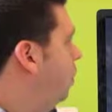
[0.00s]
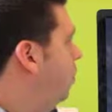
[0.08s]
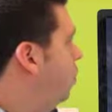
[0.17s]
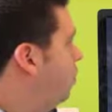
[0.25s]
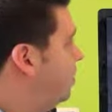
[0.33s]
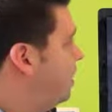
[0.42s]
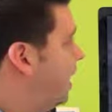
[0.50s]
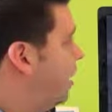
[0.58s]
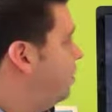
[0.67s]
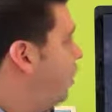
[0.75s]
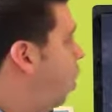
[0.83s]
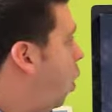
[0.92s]
do. We'll set
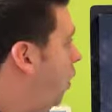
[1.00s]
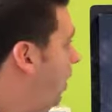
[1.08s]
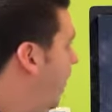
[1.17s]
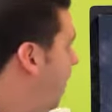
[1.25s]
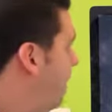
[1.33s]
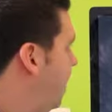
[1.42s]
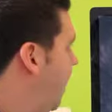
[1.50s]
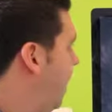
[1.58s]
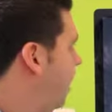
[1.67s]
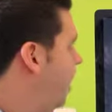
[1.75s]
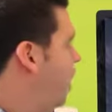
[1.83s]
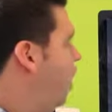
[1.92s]
up the whole
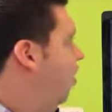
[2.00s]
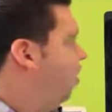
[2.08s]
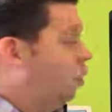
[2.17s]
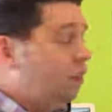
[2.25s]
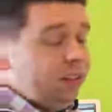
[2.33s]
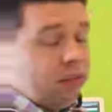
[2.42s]
campaign for only